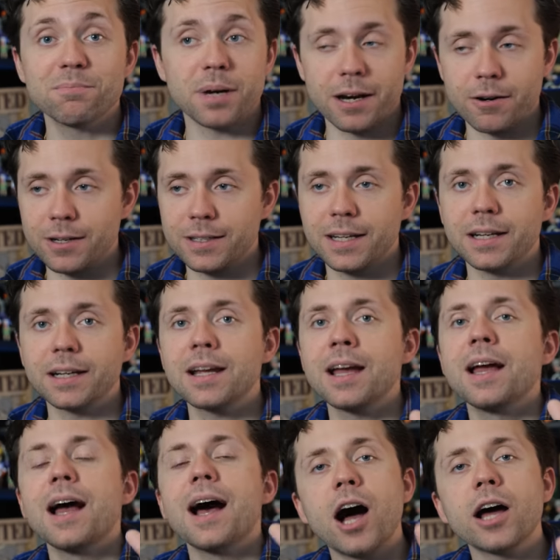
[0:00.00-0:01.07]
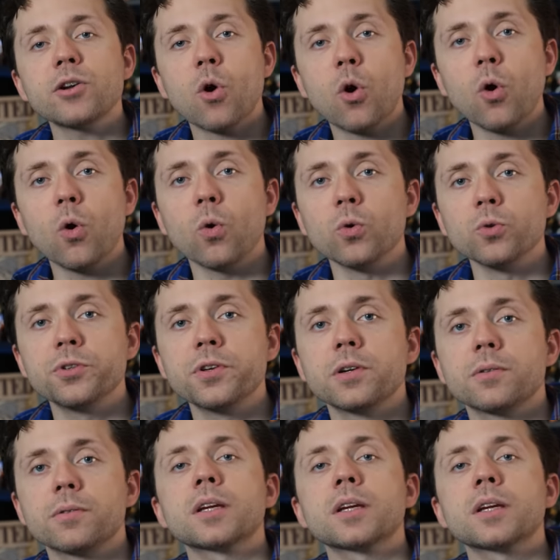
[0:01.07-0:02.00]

Pirate King, on hold